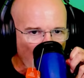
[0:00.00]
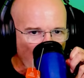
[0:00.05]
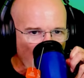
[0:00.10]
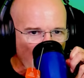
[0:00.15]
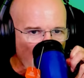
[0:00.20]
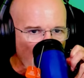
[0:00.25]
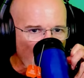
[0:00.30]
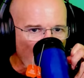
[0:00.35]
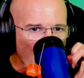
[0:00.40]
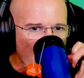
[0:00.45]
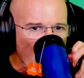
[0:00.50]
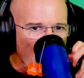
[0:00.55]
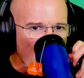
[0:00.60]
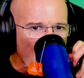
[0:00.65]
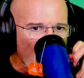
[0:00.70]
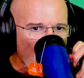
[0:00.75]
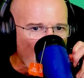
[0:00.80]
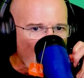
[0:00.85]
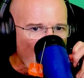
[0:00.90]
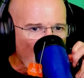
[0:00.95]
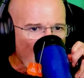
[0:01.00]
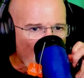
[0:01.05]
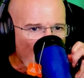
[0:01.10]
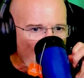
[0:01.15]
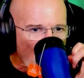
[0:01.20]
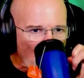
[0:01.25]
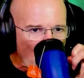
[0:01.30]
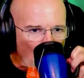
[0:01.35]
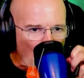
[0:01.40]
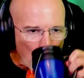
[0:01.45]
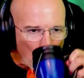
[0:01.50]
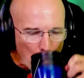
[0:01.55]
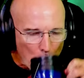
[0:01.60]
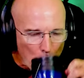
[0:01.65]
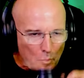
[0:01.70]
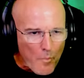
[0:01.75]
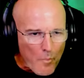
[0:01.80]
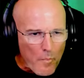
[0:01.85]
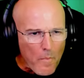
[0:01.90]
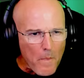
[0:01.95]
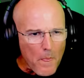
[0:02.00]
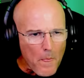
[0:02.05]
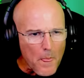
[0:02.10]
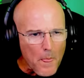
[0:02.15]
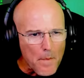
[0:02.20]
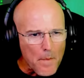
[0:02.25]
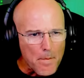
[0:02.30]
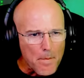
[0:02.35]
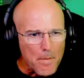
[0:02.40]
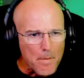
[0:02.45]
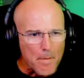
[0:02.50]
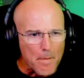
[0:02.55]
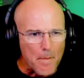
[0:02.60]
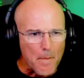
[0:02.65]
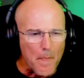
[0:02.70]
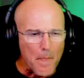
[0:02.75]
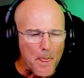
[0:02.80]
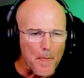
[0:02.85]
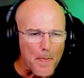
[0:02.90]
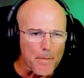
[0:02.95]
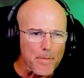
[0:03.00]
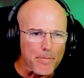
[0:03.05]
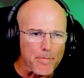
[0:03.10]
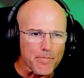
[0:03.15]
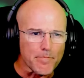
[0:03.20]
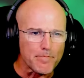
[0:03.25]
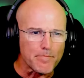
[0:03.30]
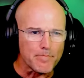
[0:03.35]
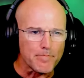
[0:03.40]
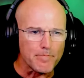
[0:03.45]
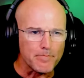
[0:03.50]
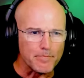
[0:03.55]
The person shown says nothing.